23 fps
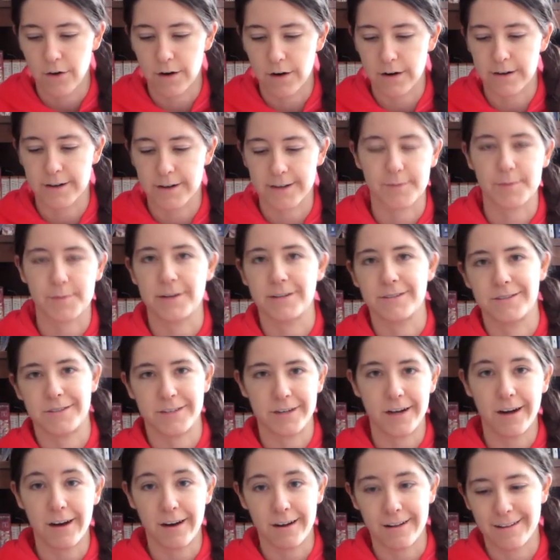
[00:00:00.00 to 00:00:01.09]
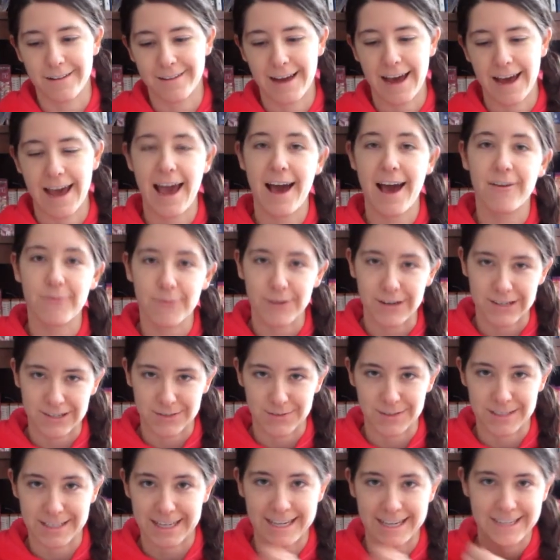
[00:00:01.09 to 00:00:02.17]
or experienced at all. I have worked
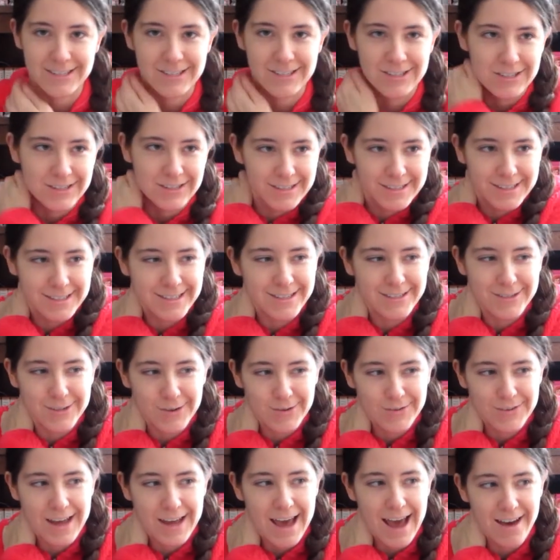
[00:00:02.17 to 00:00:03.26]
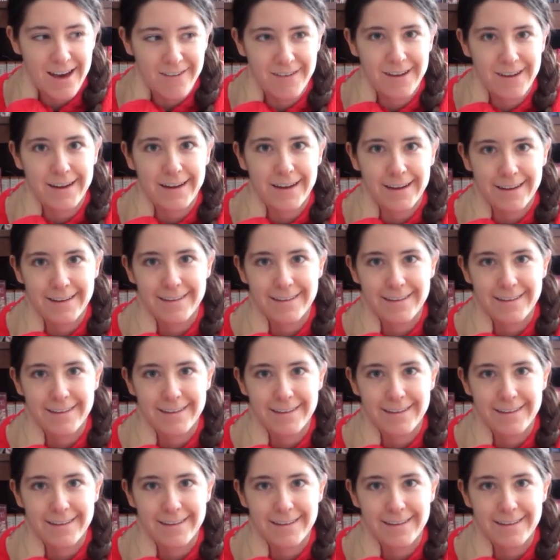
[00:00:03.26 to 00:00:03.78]
with kids, just don't have any.